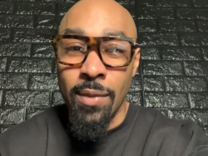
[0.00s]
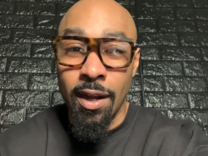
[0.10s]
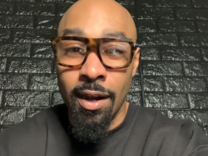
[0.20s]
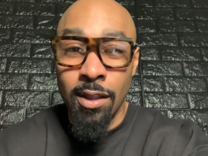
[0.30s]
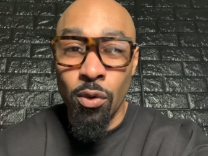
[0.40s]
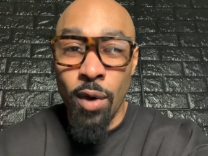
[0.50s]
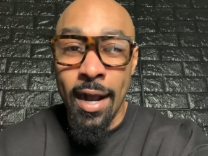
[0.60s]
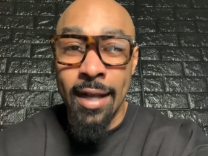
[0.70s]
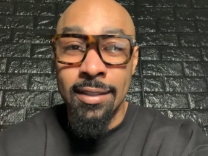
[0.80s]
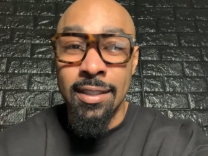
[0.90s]

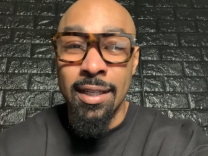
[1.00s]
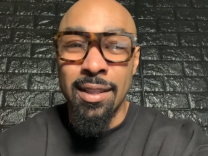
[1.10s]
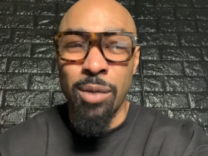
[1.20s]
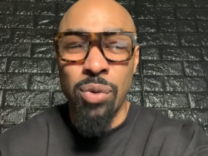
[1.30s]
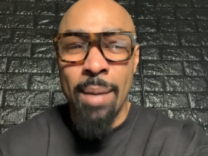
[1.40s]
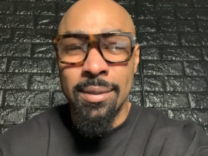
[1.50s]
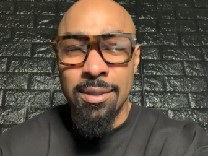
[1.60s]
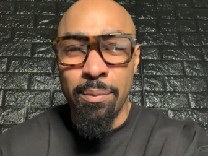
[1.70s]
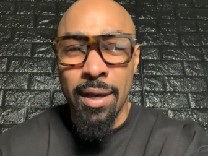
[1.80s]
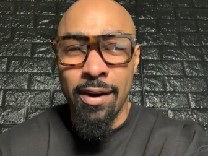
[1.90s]
Otherwise, there are probably
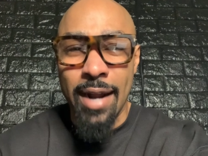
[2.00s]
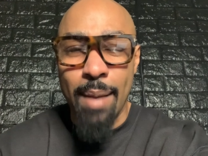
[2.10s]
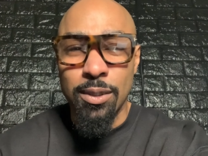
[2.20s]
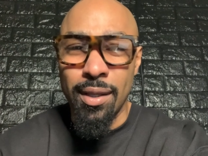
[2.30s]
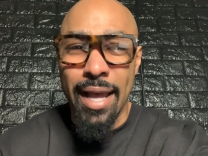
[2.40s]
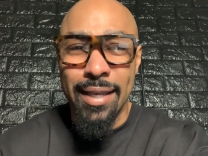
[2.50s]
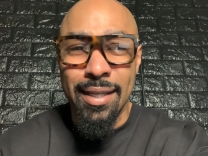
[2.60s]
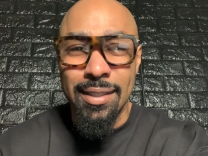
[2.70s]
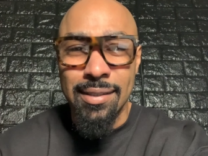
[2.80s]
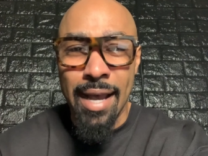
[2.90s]
some better options like
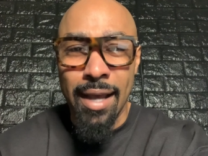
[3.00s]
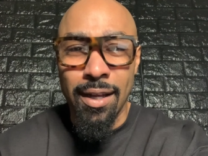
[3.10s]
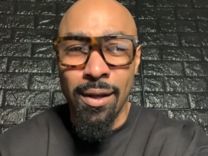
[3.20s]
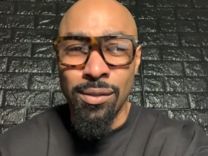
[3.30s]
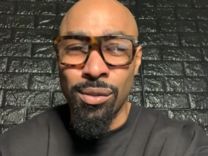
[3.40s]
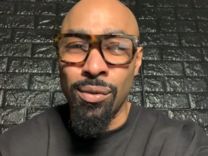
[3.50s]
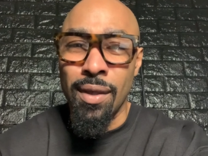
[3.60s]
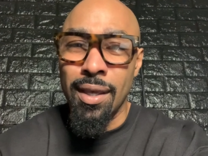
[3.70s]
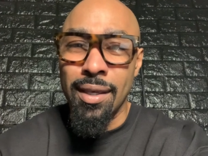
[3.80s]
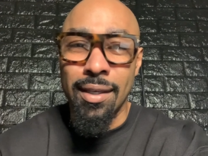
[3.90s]
get a side hustle,
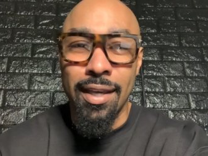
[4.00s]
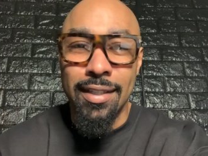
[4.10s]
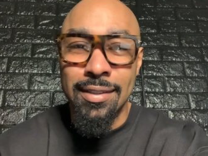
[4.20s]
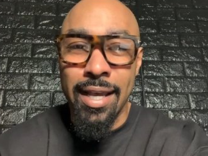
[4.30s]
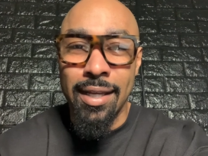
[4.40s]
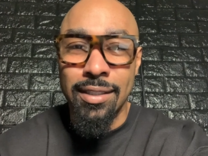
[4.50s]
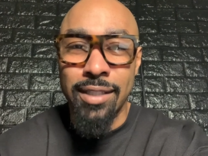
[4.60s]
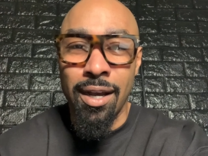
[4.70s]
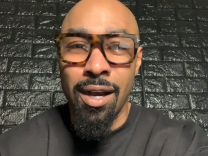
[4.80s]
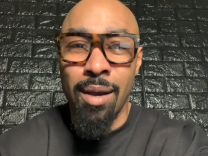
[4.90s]
get a second
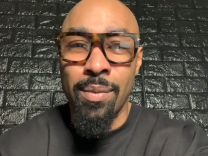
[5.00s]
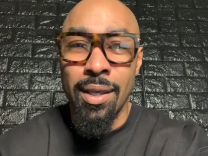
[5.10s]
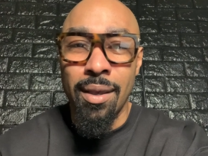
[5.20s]
job,